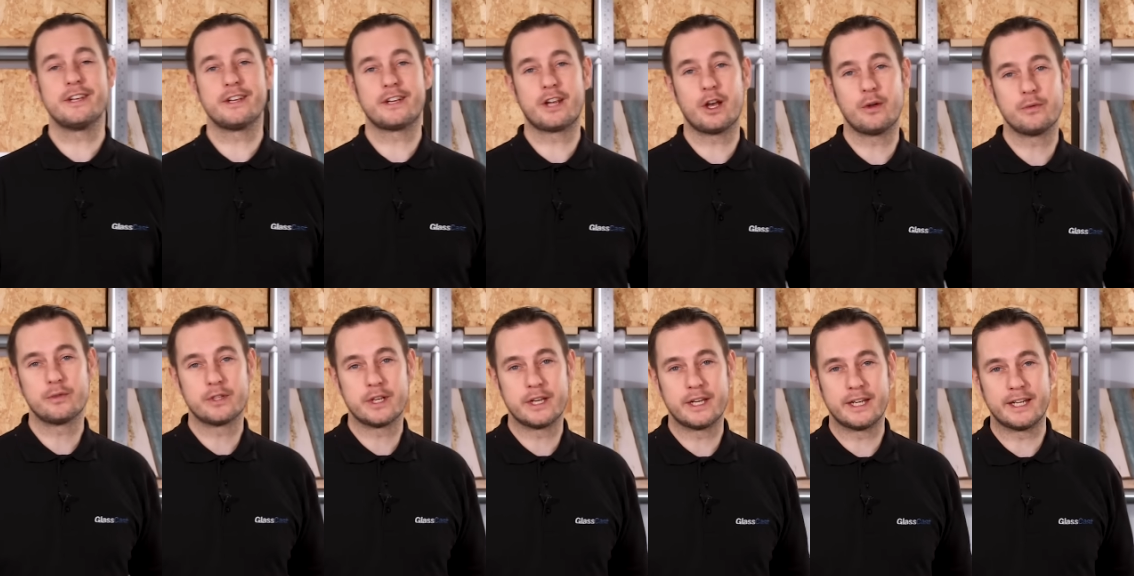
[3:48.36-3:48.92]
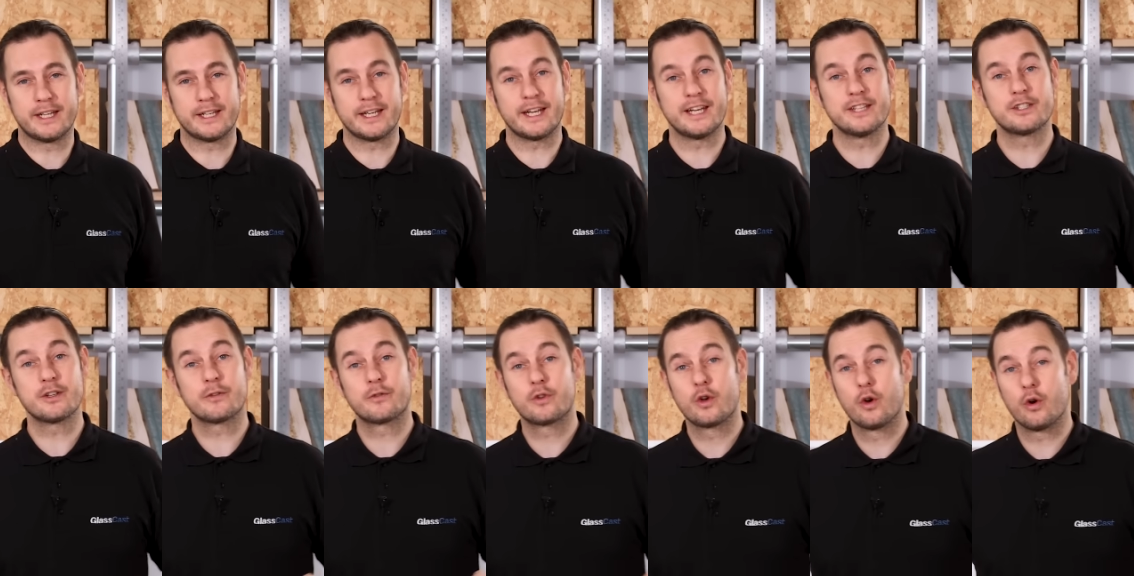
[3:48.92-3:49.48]
that you're going to need
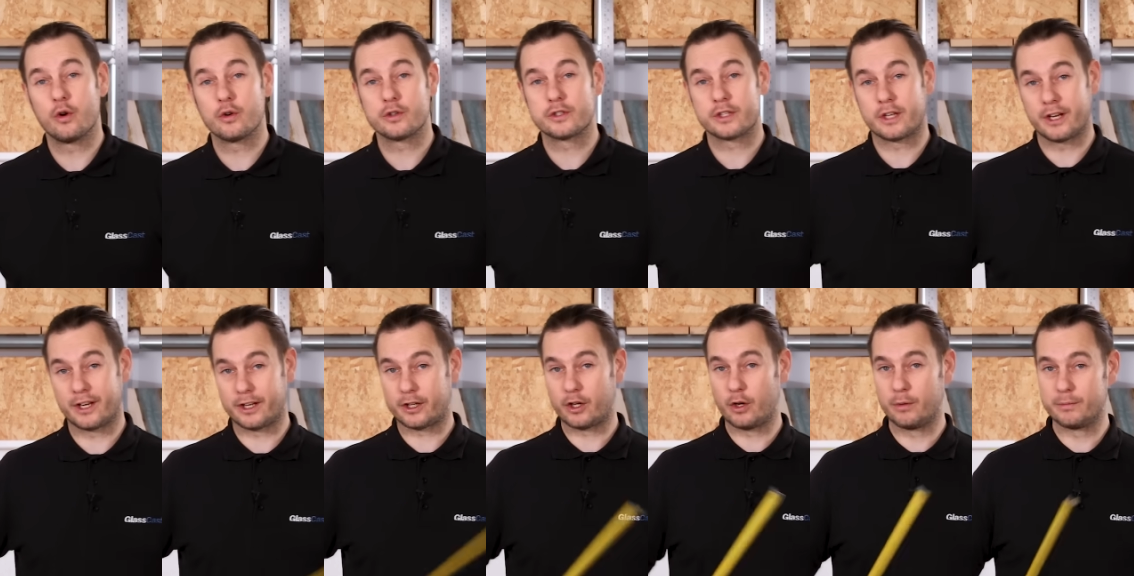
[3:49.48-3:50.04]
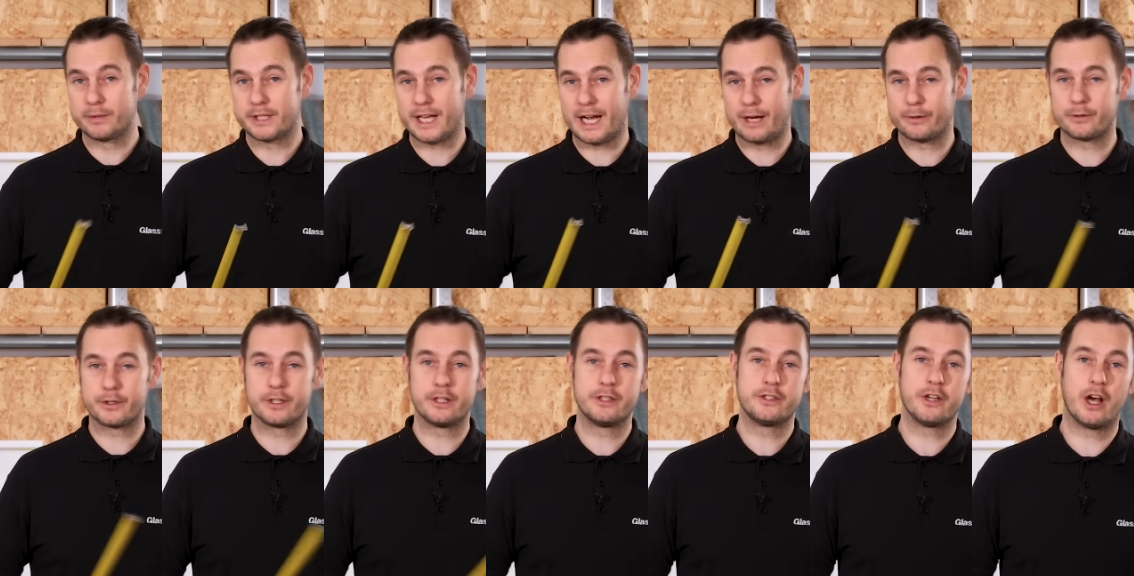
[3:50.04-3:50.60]
is of course going to come
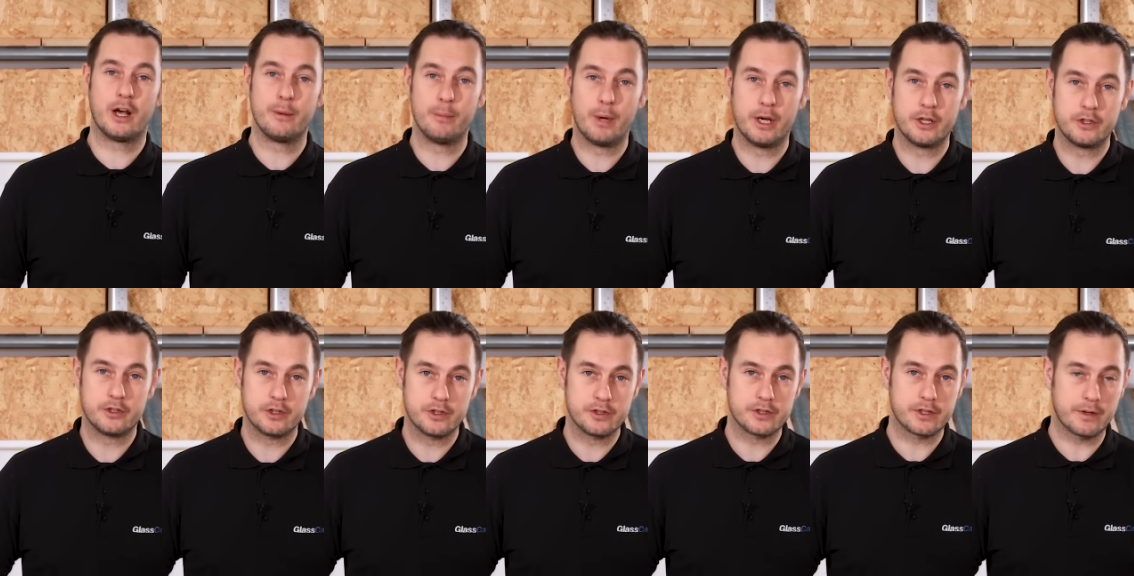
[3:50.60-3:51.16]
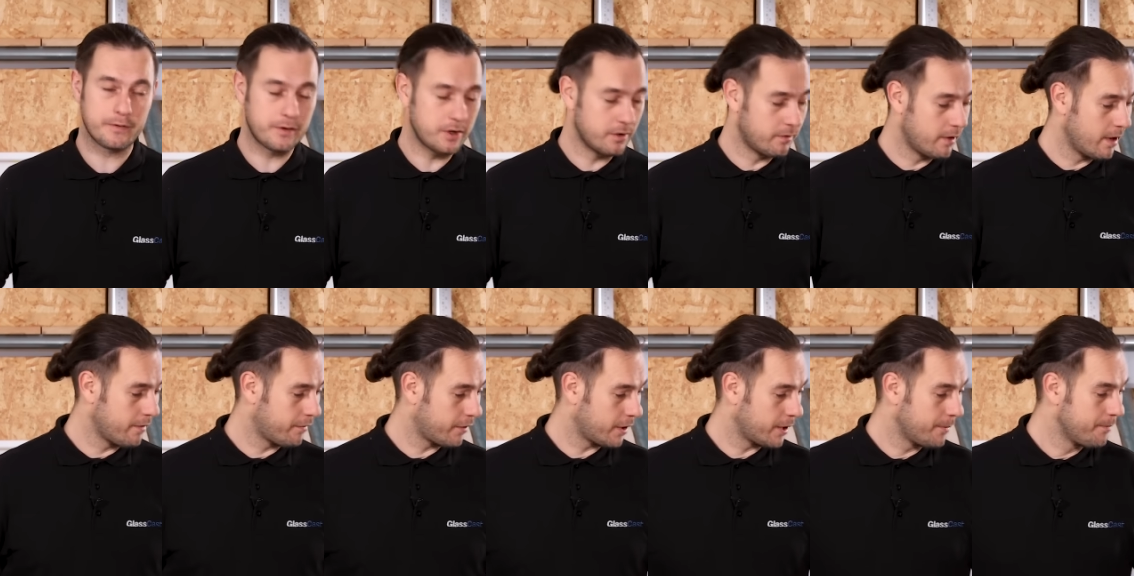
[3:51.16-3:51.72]
down to the dimensions of your
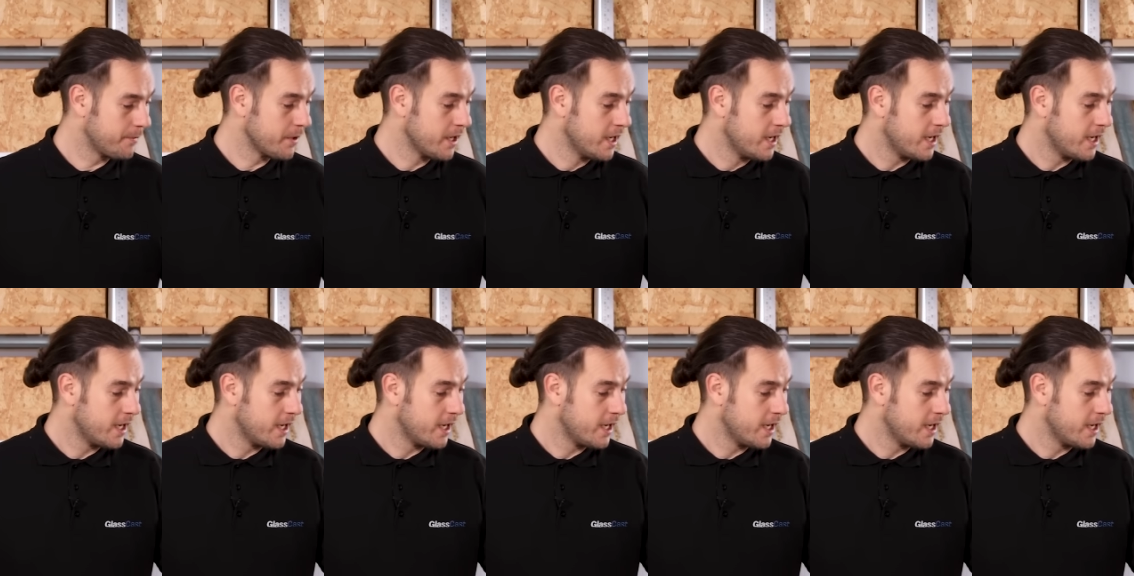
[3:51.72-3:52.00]
river,